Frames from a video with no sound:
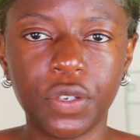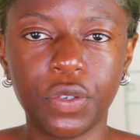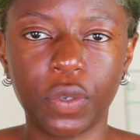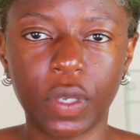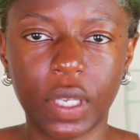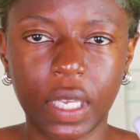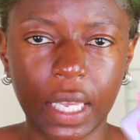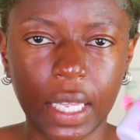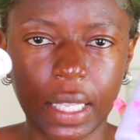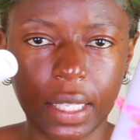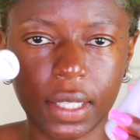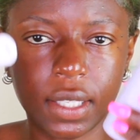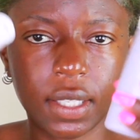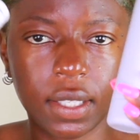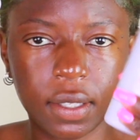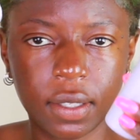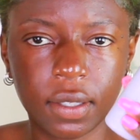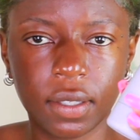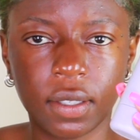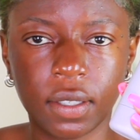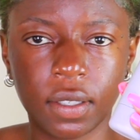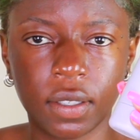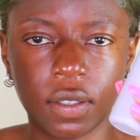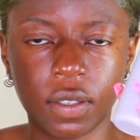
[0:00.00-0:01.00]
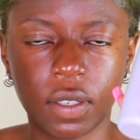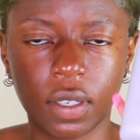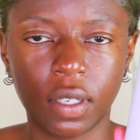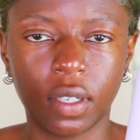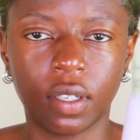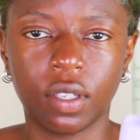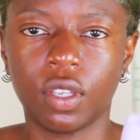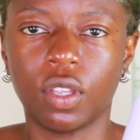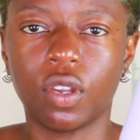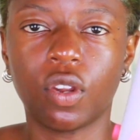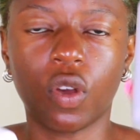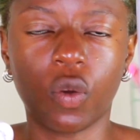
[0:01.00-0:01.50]
kit,
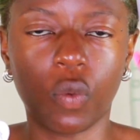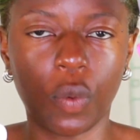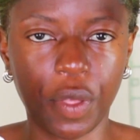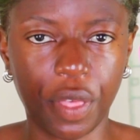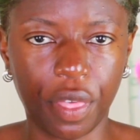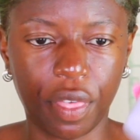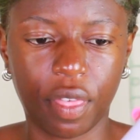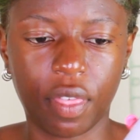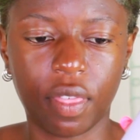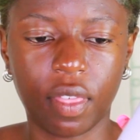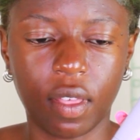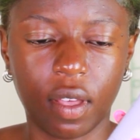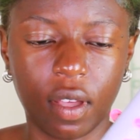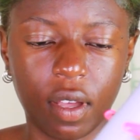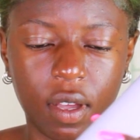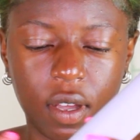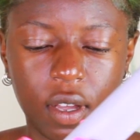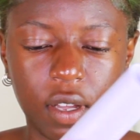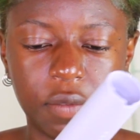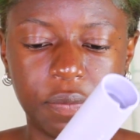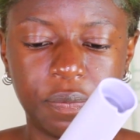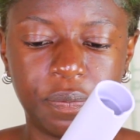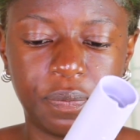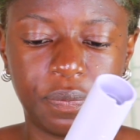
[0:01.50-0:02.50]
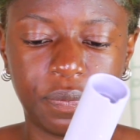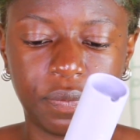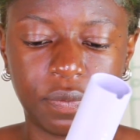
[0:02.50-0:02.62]
you know, with the